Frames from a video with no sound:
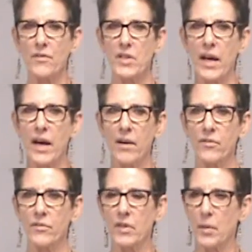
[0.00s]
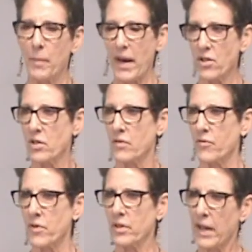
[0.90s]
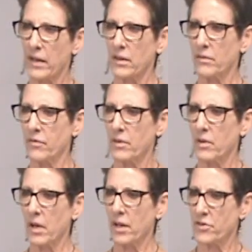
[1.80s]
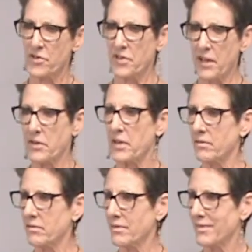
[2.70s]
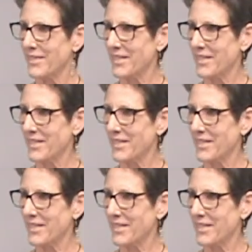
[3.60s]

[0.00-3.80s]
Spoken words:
you have to have compassion for the lack of understanding,